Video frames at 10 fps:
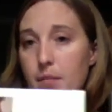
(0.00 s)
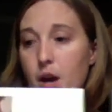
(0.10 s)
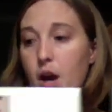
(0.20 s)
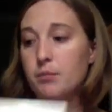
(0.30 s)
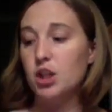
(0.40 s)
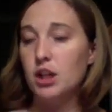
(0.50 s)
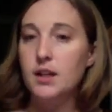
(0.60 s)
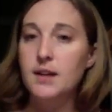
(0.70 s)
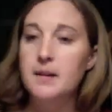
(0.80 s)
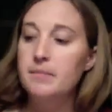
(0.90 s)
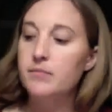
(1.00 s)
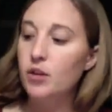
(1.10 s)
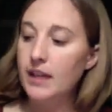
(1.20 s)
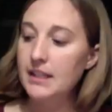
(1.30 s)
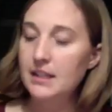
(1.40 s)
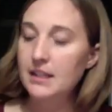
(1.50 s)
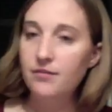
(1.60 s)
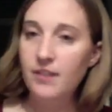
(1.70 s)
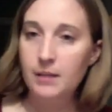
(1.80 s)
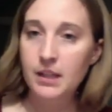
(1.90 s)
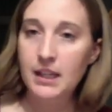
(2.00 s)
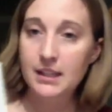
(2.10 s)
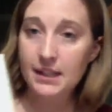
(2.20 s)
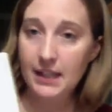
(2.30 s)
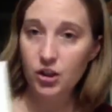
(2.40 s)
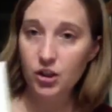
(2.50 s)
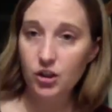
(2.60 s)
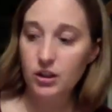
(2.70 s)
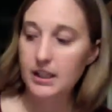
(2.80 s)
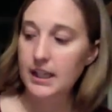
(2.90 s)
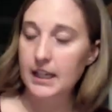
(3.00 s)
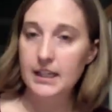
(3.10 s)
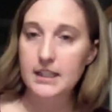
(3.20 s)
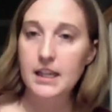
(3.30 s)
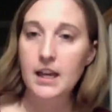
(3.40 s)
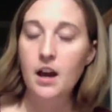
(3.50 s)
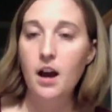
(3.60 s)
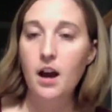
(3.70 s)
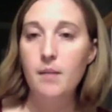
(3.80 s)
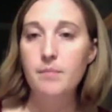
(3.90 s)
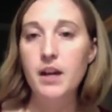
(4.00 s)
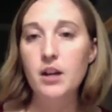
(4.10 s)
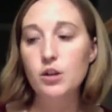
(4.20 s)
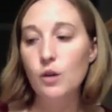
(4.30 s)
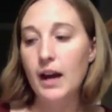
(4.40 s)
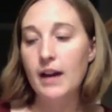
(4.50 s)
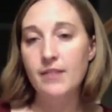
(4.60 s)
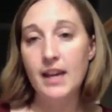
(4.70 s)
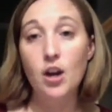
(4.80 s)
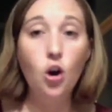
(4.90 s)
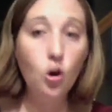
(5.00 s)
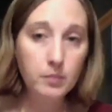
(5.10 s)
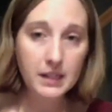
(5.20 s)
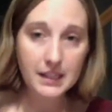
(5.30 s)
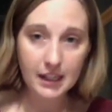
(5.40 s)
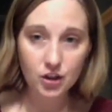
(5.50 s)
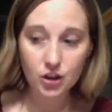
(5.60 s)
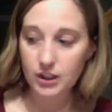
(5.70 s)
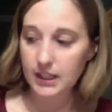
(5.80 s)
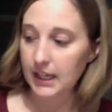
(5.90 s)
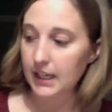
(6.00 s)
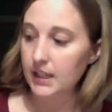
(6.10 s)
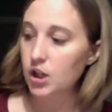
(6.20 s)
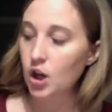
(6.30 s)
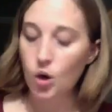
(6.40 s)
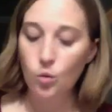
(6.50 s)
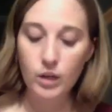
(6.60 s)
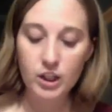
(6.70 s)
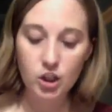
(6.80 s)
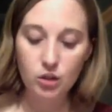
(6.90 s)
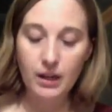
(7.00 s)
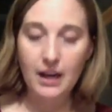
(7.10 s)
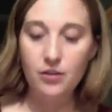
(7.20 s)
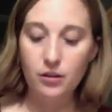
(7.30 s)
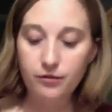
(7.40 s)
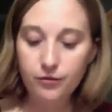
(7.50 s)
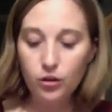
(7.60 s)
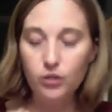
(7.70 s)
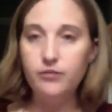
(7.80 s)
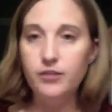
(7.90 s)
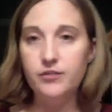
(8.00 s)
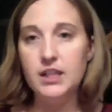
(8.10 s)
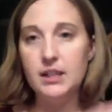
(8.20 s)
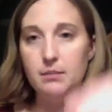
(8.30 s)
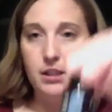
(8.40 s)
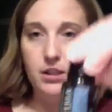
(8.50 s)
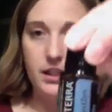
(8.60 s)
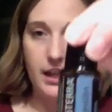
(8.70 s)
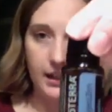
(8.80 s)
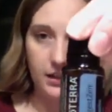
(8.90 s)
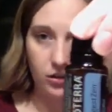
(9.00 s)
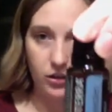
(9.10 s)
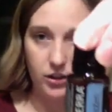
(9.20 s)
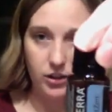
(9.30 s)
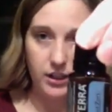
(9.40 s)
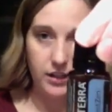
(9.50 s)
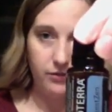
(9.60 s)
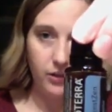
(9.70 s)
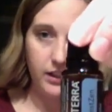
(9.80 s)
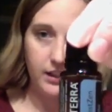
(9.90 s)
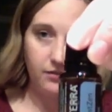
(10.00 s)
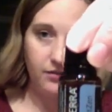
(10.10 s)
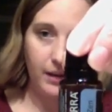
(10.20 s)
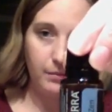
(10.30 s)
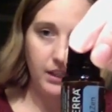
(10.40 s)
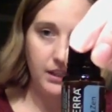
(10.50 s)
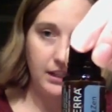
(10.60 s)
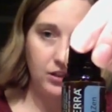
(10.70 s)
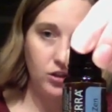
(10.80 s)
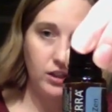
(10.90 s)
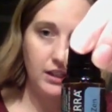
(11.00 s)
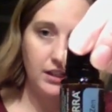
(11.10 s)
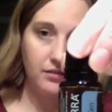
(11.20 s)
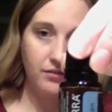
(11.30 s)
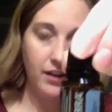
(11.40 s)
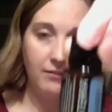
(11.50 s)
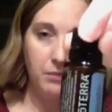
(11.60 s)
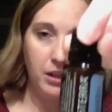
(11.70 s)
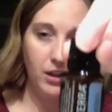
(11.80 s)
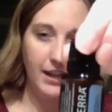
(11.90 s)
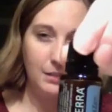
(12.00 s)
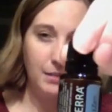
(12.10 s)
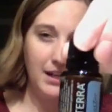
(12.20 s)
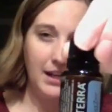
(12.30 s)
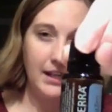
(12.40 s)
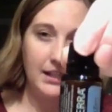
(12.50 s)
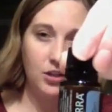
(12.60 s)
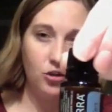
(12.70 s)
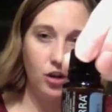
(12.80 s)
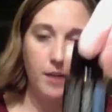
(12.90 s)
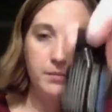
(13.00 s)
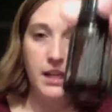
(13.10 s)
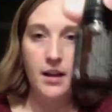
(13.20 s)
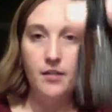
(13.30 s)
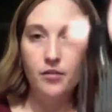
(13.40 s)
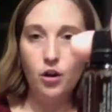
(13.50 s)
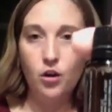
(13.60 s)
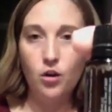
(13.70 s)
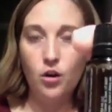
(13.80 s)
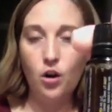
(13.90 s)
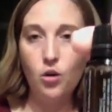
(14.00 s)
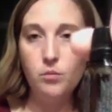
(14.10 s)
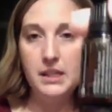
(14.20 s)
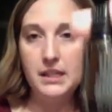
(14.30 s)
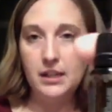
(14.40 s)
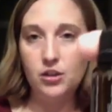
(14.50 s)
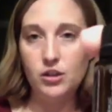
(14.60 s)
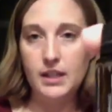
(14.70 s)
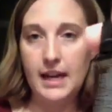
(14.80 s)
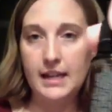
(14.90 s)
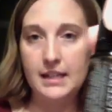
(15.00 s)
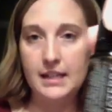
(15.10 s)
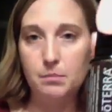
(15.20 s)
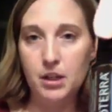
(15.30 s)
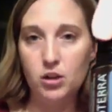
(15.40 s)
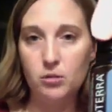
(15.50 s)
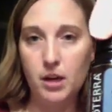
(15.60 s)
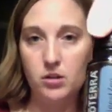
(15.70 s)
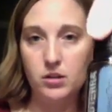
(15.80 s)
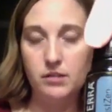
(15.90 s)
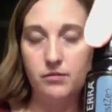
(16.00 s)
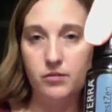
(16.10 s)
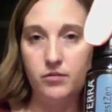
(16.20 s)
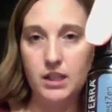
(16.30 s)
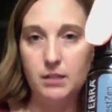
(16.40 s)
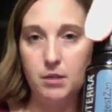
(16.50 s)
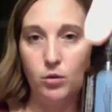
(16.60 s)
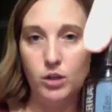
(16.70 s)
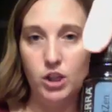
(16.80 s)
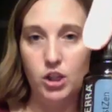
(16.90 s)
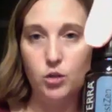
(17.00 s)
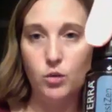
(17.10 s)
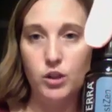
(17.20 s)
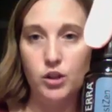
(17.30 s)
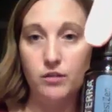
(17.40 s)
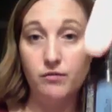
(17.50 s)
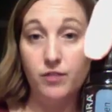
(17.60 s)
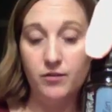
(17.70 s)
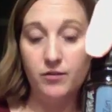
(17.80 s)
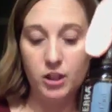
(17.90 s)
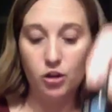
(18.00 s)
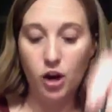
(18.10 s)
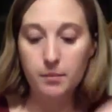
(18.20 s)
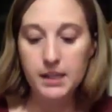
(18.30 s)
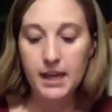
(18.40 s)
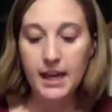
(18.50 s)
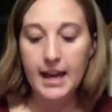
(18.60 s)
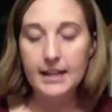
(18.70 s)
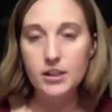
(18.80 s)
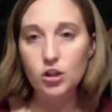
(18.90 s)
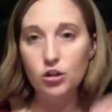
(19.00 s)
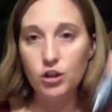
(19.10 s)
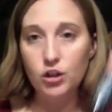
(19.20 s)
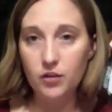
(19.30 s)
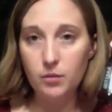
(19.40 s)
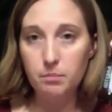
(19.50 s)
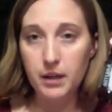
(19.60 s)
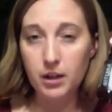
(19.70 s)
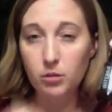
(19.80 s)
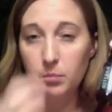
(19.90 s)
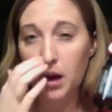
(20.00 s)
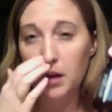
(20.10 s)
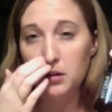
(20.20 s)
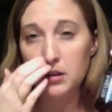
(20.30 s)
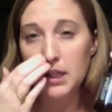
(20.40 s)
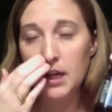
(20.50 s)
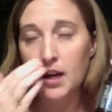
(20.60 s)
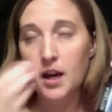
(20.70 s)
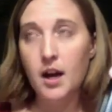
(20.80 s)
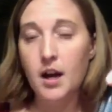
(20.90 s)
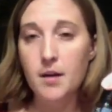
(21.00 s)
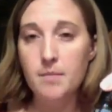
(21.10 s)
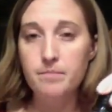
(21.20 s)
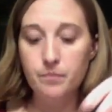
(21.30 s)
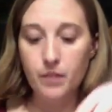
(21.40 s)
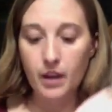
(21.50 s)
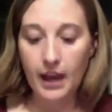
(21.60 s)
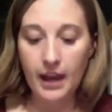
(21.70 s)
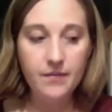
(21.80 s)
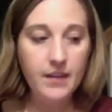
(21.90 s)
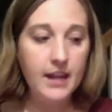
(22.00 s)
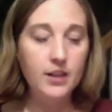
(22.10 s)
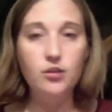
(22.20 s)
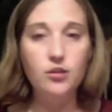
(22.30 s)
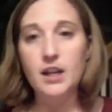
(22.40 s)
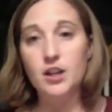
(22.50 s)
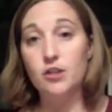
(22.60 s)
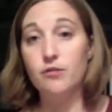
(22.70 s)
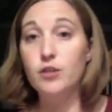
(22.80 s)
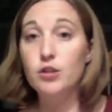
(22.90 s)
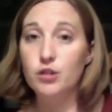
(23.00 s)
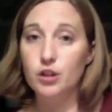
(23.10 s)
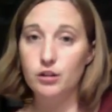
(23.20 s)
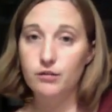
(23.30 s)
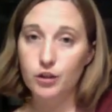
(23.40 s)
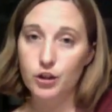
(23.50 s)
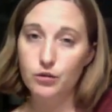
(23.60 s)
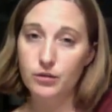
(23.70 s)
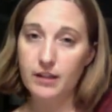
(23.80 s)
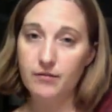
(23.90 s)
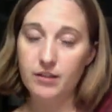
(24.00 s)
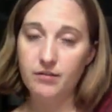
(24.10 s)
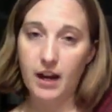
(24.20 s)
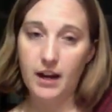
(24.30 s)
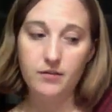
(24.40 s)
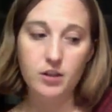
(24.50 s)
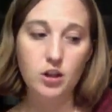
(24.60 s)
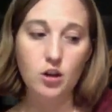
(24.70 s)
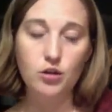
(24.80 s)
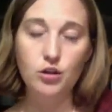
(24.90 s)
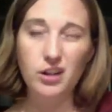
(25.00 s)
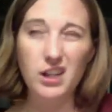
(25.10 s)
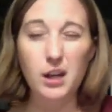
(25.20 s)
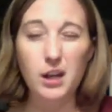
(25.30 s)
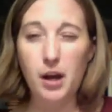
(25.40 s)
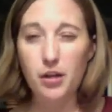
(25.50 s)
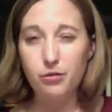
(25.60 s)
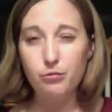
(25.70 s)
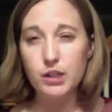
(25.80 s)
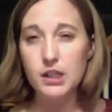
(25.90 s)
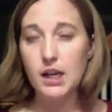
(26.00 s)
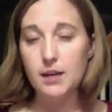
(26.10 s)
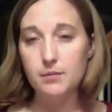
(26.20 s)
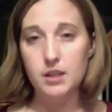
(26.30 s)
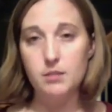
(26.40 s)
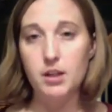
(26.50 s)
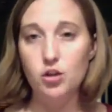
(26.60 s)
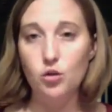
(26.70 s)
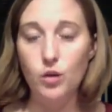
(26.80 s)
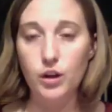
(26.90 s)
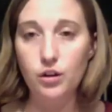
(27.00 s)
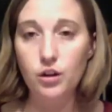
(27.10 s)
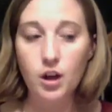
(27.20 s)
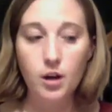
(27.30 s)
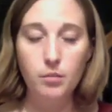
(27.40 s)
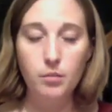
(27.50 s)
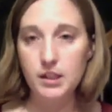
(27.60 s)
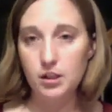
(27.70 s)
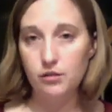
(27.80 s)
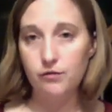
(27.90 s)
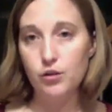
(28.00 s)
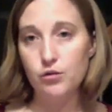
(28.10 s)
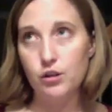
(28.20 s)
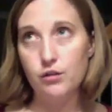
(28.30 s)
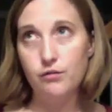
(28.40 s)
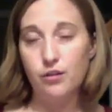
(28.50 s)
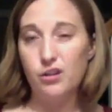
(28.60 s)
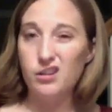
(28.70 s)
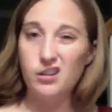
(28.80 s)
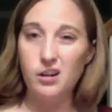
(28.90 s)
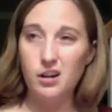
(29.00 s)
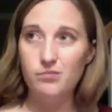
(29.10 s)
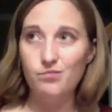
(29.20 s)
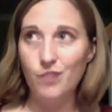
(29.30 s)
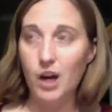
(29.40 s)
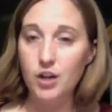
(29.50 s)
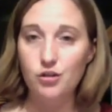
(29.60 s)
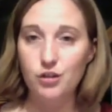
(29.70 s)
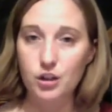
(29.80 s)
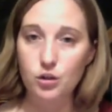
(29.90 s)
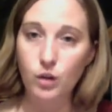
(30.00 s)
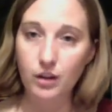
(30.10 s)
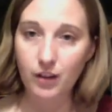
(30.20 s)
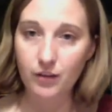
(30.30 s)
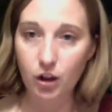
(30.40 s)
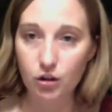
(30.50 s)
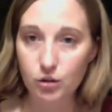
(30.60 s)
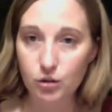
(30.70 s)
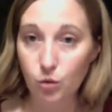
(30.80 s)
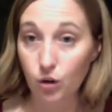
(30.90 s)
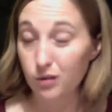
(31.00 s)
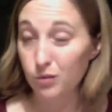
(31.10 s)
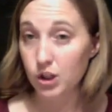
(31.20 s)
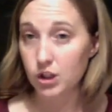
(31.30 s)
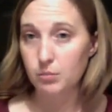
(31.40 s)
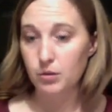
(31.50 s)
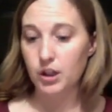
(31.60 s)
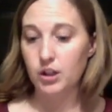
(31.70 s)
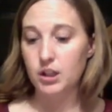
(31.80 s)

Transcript: option. So that's the Family Essentials kit. They also have a Home Essentials kit, which you get in the full 15 ml size. So there's the difference. The Family Essentials gets the 5 ml, has about 90 drops. The Home Essentials has the bigger bottles, the 15 ml, which is 250 drops. And so you get the bigger bottles, and then you get a diffuser for $275. So you're getting about 3 times as much oil plus a diffuser for $125 more, which is a pretty good